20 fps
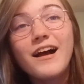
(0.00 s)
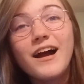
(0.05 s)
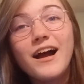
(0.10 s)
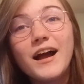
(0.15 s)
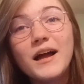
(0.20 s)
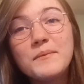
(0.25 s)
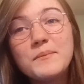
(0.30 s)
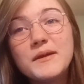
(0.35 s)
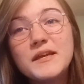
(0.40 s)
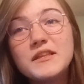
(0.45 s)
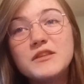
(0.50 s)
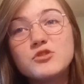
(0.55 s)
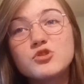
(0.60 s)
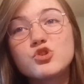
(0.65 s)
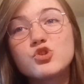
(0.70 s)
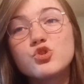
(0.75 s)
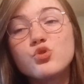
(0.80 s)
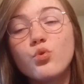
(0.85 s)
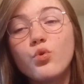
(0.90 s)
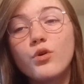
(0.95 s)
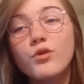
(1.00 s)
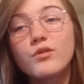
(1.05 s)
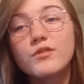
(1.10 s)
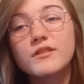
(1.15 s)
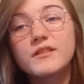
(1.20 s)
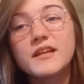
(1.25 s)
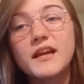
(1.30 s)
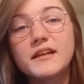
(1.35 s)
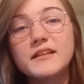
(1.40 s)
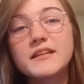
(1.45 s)
I mean, sure,
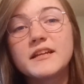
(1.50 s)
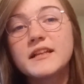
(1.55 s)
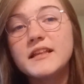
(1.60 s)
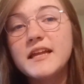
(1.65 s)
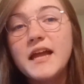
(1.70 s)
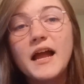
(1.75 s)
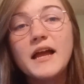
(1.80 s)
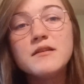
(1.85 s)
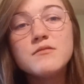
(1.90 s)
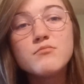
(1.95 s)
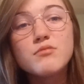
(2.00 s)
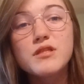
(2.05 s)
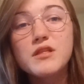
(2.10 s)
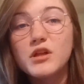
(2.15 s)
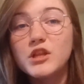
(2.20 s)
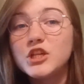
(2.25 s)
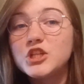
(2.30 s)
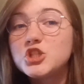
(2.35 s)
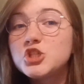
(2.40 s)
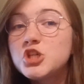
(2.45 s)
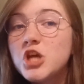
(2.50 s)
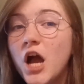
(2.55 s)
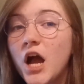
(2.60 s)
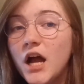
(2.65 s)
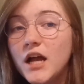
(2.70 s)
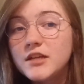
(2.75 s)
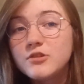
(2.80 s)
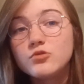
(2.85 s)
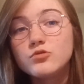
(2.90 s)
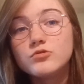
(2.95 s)
technically I am still a
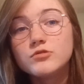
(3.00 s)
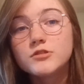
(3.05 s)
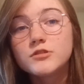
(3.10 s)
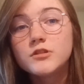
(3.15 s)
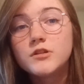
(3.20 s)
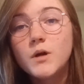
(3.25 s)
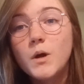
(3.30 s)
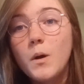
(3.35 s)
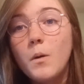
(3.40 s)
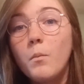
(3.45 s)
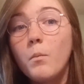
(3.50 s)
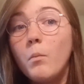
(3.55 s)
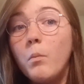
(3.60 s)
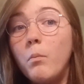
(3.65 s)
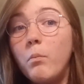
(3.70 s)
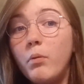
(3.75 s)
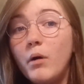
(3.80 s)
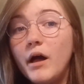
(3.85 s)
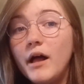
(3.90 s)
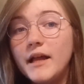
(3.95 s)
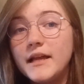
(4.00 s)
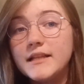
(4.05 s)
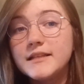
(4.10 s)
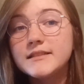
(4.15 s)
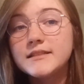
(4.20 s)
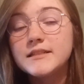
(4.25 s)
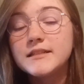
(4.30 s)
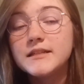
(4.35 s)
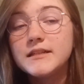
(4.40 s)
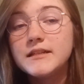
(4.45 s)
child,
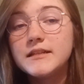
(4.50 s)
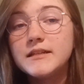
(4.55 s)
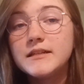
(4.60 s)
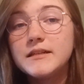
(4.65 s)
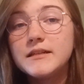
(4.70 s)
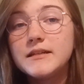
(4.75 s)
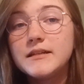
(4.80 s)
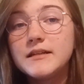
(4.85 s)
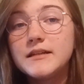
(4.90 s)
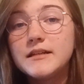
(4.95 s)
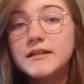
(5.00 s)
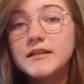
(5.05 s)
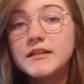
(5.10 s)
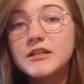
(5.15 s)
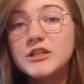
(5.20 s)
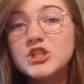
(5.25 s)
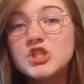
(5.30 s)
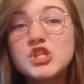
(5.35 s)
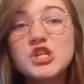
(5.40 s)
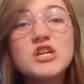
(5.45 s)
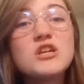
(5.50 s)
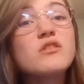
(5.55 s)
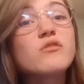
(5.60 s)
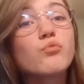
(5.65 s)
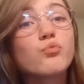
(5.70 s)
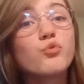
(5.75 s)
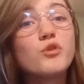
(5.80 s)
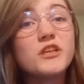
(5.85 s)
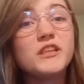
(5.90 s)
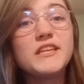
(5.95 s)
but she is
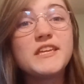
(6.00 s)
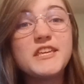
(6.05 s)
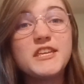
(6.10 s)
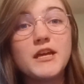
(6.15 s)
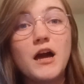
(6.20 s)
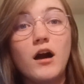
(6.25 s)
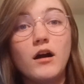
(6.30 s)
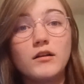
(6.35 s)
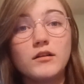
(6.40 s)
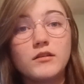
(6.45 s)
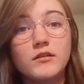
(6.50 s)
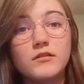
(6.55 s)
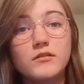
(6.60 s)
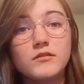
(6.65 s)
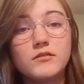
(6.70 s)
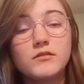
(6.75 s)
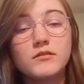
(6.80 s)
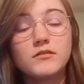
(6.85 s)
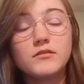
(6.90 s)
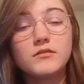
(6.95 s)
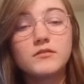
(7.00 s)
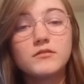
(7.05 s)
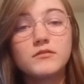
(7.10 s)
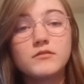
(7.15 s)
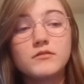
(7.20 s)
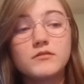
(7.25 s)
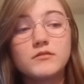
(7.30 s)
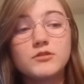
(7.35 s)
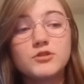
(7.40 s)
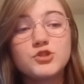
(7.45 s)
really young.
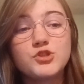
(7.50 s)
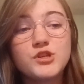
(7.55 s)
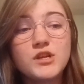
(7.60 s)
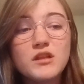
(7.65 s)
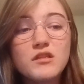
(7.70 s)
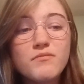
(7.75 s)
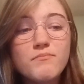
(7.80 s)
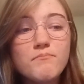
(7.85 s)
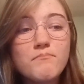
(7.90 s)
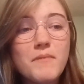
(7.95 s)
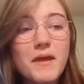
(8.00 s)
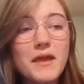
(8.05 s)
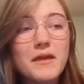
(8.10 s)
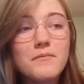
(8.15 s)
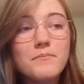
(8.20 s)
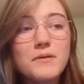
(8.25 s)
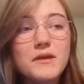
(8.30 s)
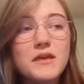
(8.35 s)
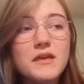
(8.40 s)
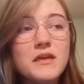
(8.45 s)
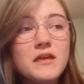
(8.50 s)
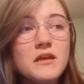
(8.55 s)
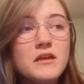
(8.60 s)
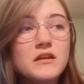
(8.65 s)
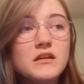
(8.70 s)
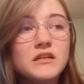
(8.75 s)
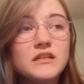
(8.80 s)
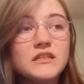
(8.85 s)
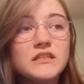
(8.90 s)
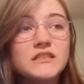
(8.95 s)
She's maybe
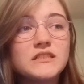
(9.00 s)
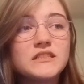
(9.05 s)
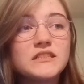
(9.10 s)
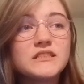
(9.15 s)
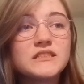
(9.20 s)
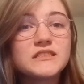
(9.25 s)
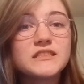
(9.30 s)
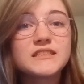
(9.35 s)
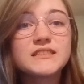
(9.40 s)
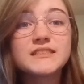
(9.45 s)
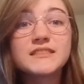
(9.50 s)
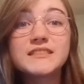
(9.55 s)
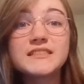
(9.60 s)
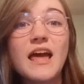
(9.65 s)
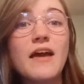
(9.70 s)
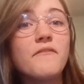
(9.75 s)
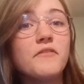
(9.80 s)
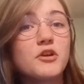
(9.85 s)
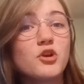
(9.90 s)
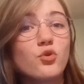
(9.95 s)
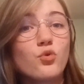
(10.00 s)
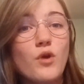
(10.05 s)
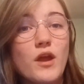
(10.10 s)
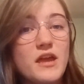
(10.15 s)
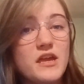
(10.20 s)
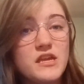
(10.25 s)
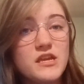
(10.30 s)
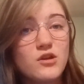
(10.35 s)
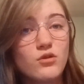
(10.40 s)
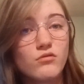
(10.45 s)
7 or
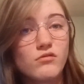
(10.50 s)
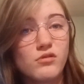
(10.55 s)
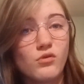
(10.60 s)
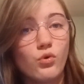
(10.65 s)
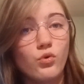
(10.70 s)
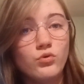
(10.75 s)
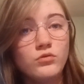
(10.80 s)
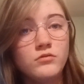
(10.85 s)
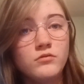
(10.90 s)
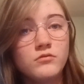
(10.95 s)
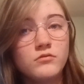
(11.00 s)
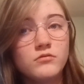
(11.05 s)
8 years old.